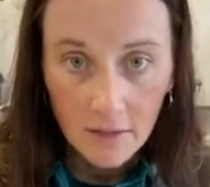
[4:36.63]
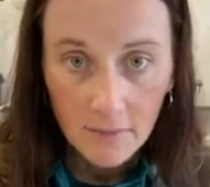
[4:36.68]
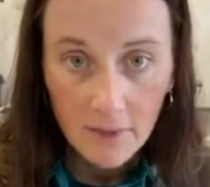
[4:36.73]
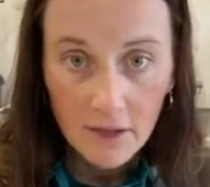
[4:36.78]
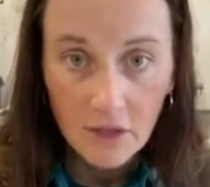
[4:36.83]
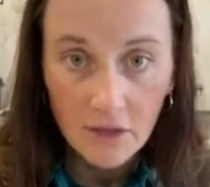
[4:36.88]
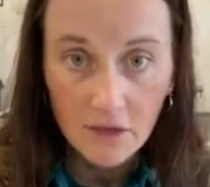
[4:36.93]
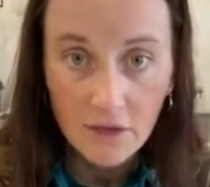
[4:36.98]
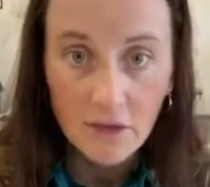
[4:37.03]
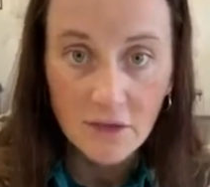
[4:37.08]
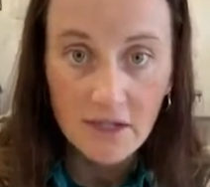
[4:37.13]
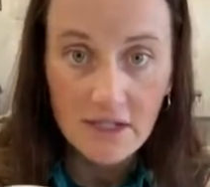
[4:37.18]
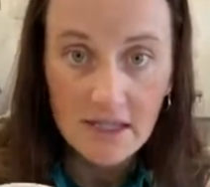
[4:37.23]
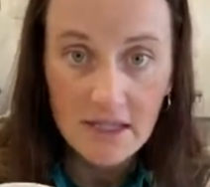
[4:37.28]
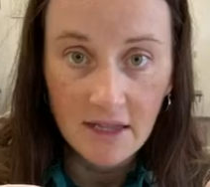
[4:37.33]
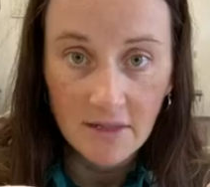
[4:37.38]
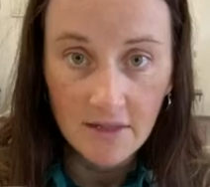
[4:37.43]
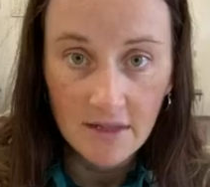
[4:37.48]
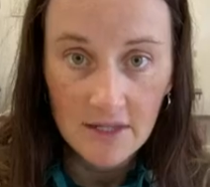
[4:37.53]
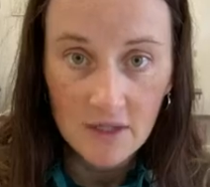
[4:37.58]
But you'll notice
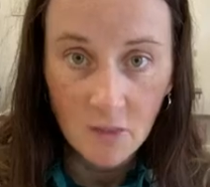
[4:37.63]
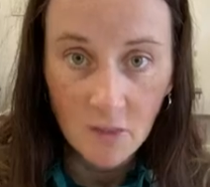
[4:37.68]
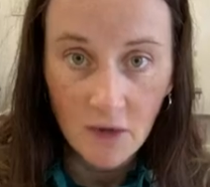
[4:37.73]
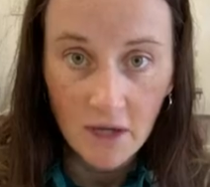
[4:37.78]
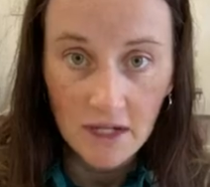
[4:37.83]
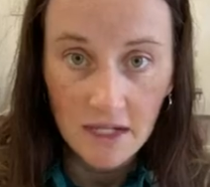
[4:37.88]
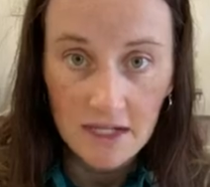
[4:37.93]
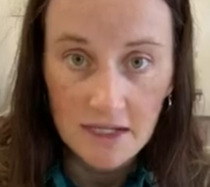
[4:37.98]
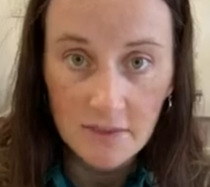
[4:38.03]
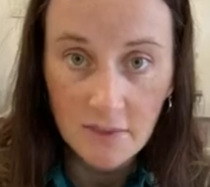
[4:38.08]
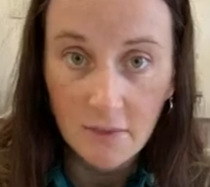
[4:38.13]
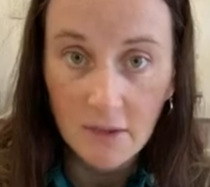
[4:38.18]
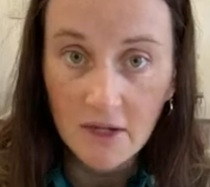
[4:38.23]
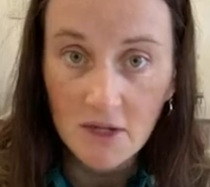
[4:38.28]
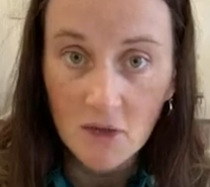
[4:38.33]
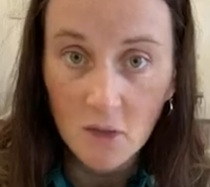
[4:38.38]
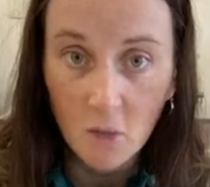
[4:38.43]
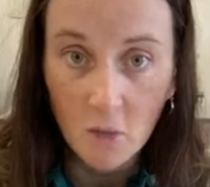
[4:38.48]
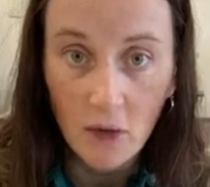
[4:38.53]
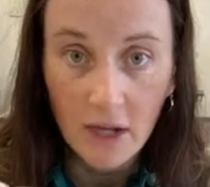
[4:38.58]
that this one is
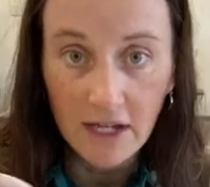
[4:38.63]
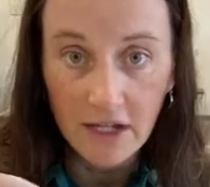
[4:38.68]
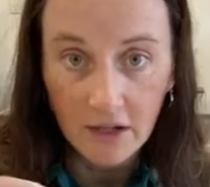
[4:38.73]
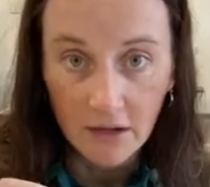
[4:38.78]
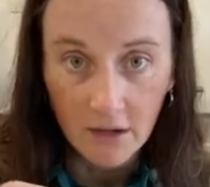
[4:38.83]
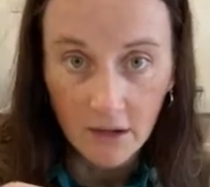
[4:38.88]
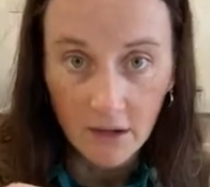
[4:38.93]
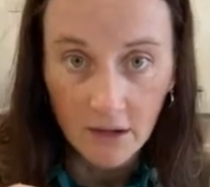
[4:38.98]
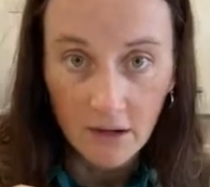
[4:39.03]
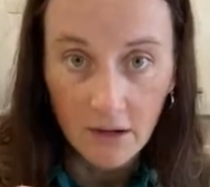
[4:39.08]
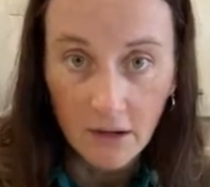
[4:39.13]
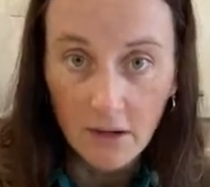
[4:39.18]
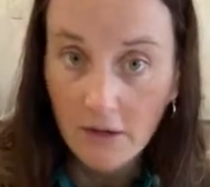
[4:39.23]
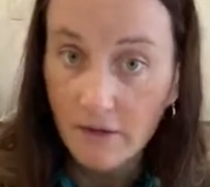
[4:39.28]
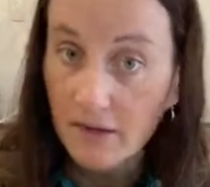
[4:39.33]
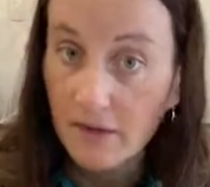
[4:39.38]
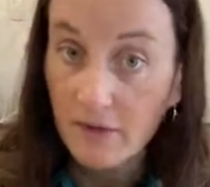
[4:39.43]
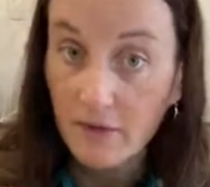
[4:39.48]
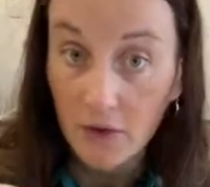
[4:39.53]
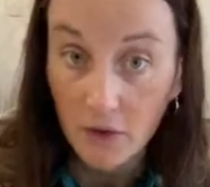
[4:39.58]
much whiter
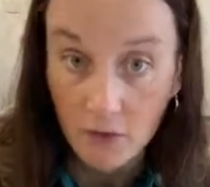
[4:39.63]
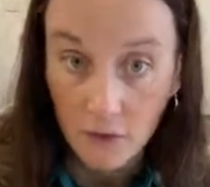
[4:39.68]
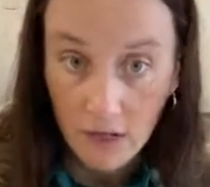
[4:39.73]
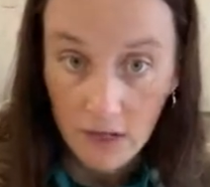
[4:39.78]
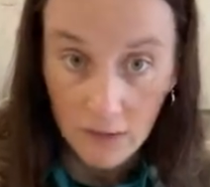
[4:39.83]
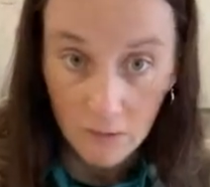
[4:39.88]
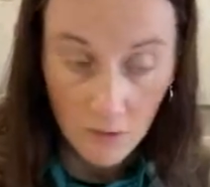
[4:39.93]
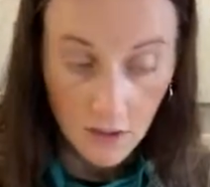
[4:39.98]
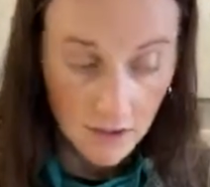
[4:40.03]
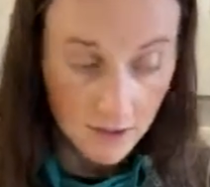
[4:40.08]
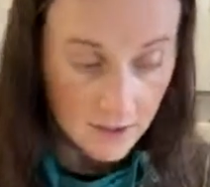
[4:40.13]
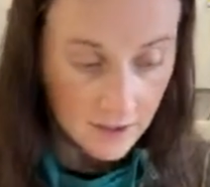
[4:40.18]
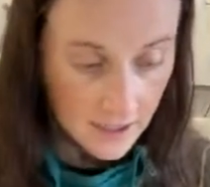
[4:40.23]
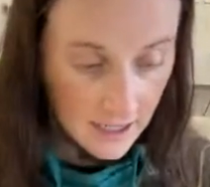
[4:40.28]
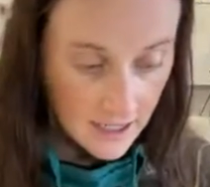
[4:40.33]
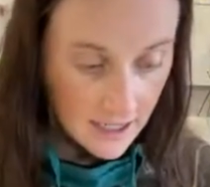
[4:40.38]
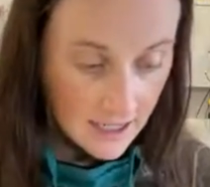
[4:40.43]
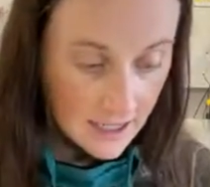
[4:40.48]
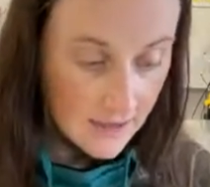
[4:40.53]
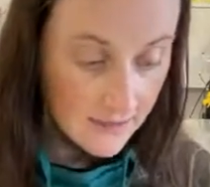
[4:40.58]
than the gray one.
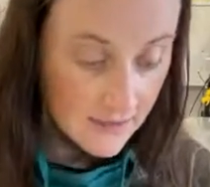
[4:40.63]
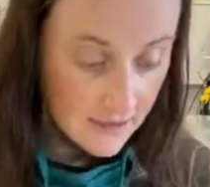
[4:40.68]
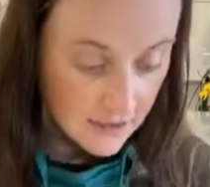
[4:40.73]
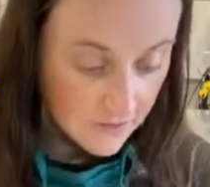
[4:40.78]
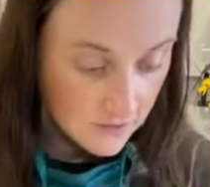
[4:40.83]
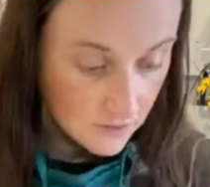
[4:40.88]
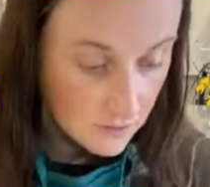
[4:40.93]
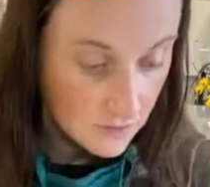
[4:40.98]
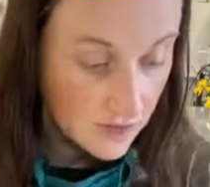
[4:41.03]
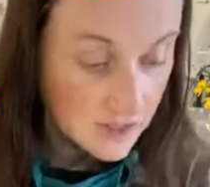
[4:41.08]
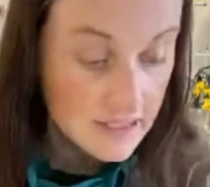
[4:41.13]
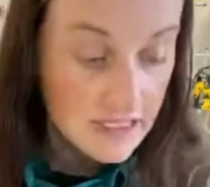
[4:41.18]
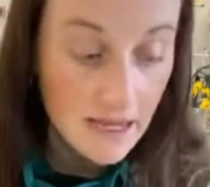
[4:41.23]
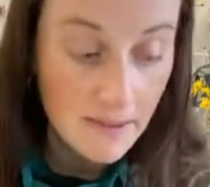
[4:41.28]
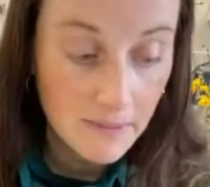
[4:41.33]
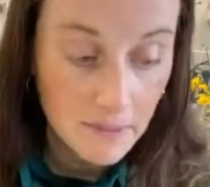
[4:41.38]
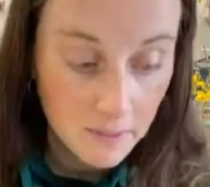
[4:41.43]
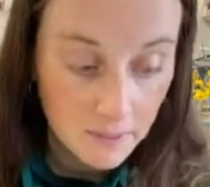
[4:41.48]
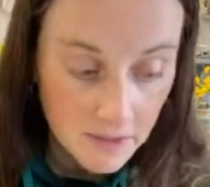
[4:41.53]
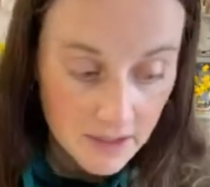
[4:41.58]
And then if you looked
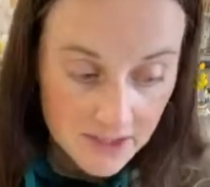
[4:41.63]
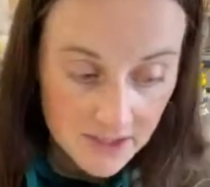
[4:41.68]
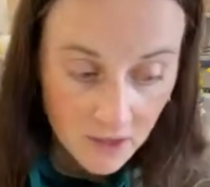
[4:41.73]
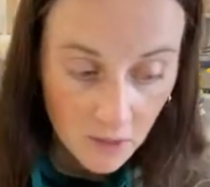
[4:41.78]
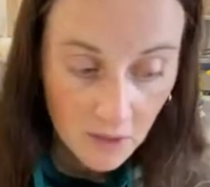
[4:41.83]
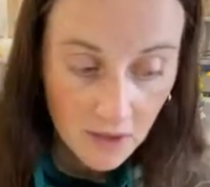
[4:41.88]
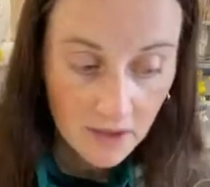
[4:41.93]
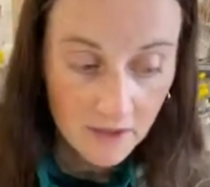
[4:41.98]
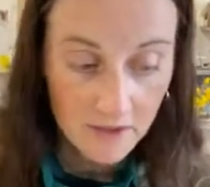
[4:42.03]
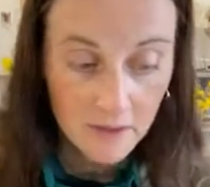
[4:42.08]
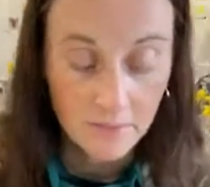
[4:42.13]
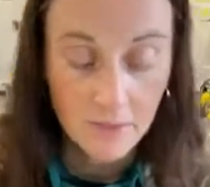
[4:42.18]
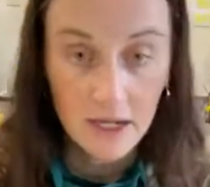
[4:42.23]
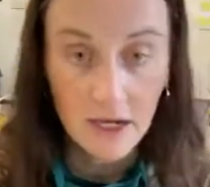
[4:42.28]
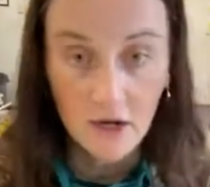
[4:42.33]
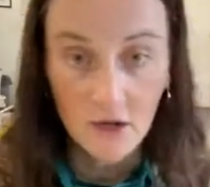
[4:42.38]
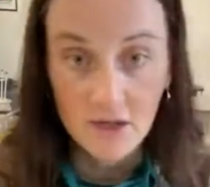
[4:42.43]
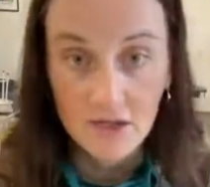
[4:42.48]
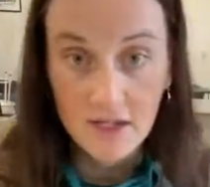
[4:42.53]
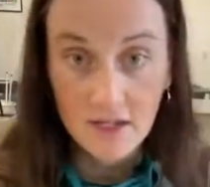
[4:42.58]
at the bisqueware
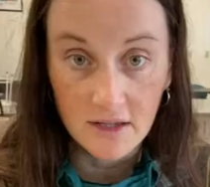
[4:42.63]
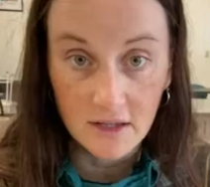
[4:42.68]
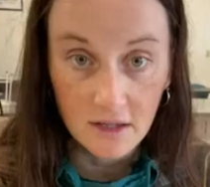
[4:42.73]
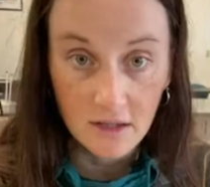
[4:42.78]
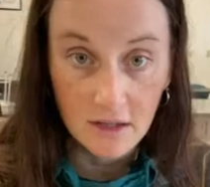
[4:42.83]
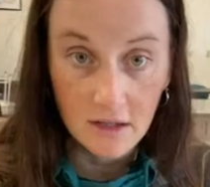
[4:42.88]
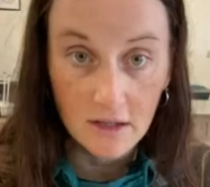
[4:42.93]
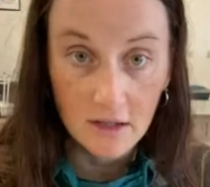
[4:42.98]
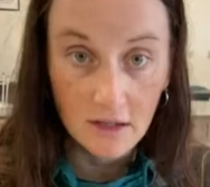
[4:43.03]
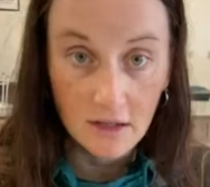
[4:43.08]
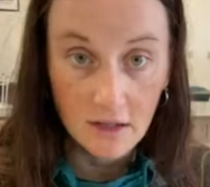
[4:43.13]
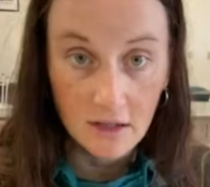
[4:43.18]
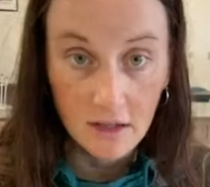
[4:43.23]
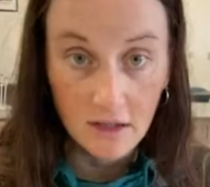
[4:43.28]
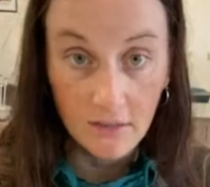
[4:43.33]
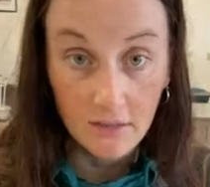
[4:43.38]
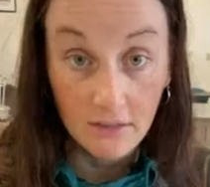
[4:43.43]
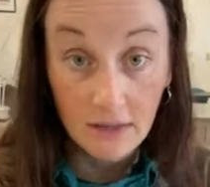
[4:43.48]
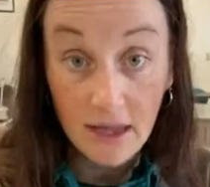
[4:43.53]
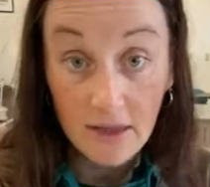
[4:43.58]
compared to the
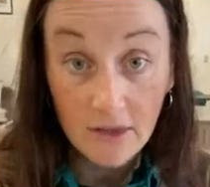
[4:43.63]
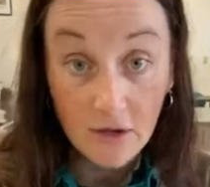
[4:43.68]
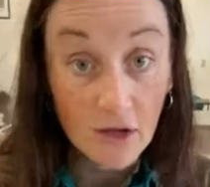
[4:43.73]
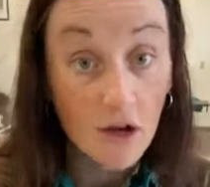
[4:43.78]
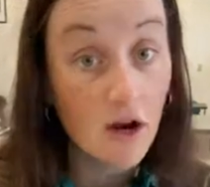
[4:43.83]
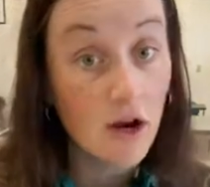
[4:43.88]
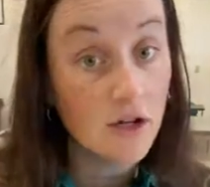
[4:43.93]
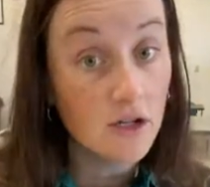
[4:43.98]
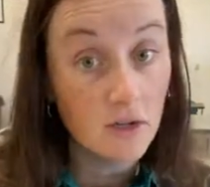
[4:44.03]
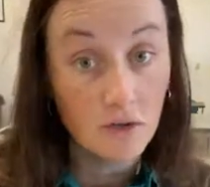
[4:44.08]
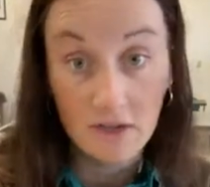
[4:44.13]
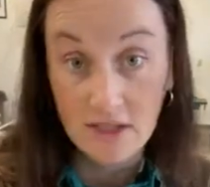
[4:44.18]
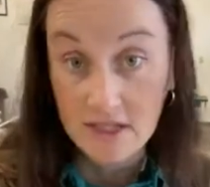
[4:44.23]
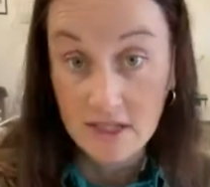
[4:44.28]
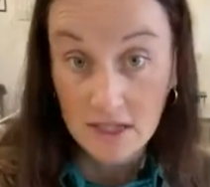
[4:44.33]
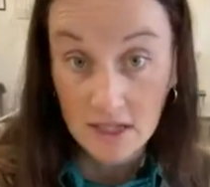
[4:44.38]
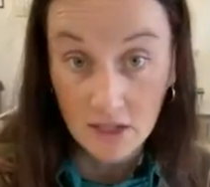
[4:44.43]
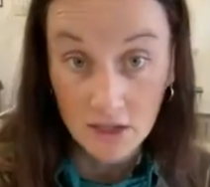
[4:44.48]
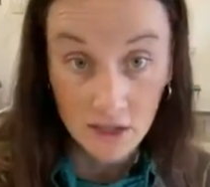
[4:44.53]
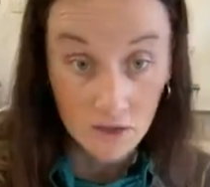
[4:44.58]
leather hard, you can
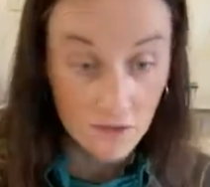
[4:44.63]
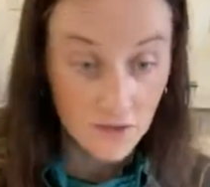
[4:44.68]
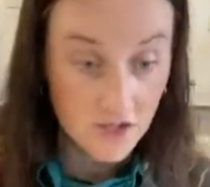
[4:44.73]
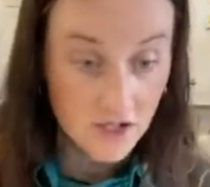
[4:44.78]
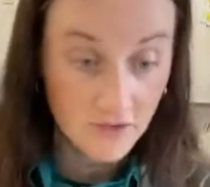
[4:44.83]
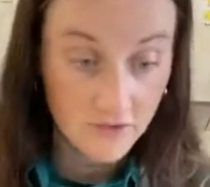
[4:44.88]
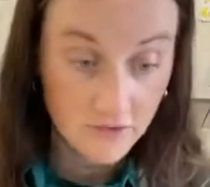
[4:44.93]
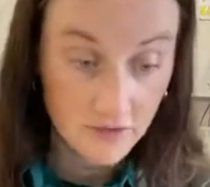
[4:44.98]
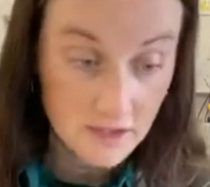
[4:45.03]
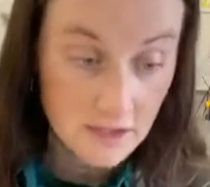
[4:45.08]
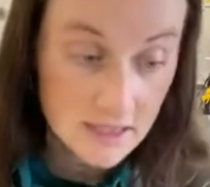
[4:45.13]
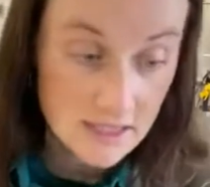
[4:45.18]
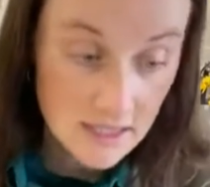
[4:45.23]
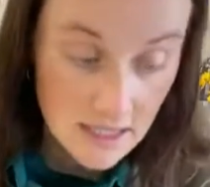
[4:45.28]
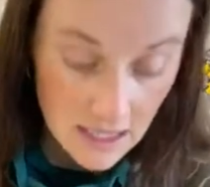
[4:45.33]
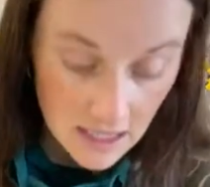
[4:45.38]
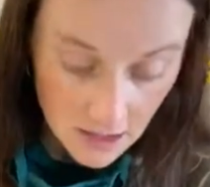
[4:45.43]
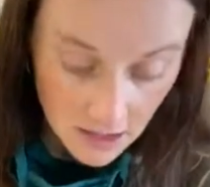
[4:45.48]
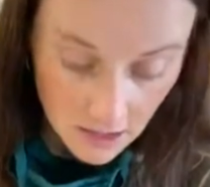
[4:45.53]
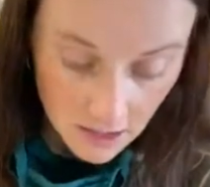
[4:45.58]
see a huge difference
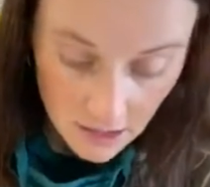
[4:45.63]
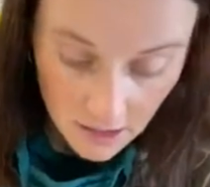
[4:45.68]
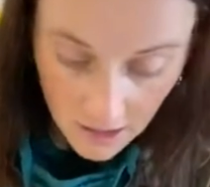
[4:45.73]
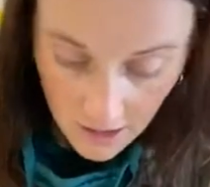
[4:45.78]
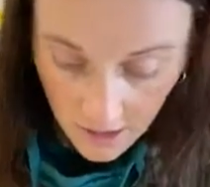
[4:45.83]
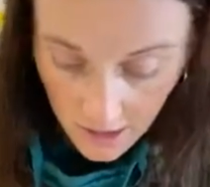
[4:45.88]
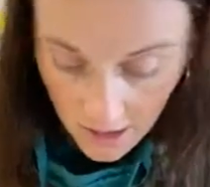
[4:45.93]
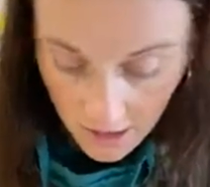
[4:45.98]
there.